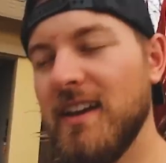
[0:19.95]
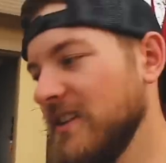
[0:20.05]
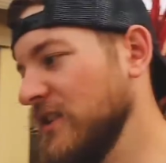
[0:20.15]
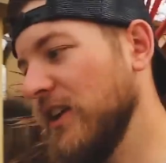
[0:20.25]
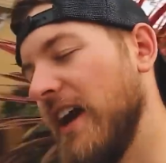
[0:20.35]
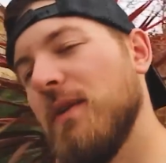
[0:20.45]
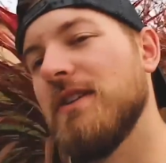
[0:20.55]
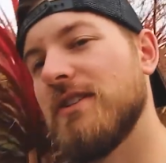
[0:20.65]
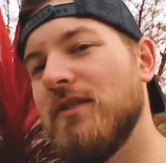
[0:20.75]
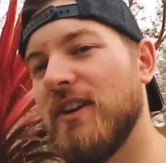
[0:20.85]
So yeah, we're
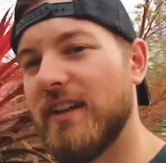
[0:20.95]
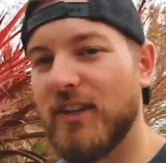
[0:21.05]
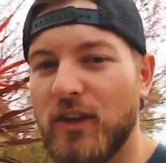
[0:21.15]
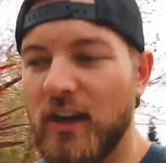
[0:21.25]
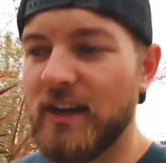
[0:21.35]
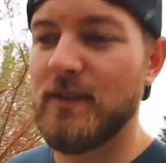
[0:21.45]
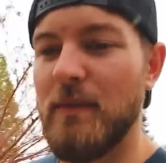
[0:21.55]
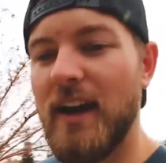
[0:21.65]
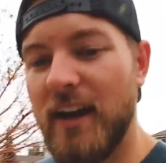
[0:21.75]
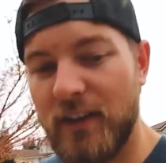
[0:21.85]
just over here at the garage at
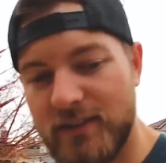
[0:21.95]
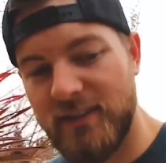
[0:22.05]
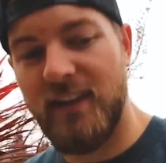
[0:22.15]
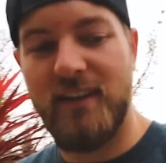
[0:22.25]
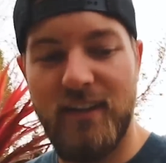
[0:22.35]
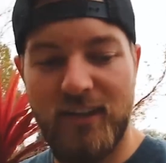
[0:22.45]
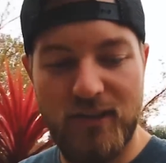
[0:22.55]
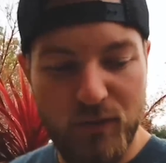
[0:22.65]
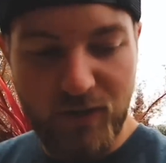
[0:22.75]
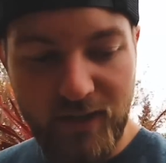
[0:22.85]
my house and
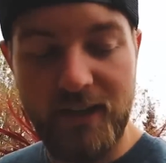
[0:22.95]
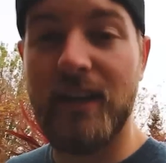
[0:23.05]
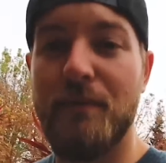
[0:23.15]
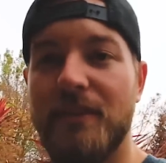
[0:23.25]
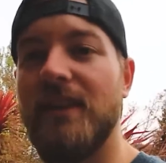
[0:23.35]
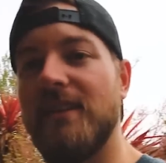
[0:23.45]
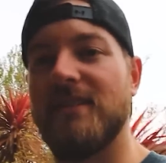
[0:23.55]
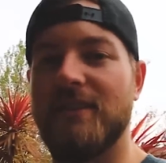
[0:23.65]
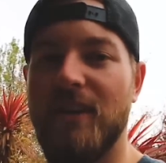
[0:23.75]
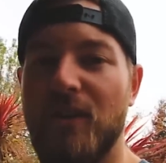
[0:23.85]
just working on a couple things.
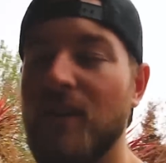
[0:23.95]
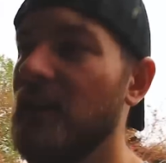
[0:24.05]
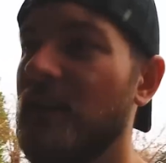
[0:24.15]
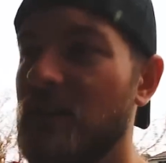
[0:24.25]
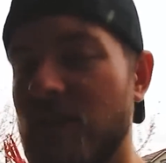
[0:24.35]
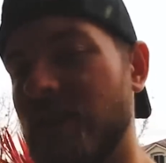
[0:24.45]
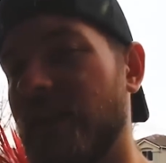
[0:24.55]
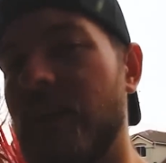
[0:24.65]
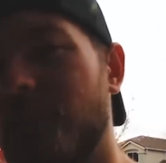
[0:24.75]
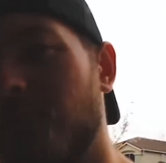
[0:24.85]
So just
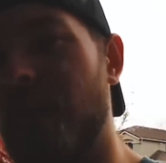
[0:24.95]
cleaning up the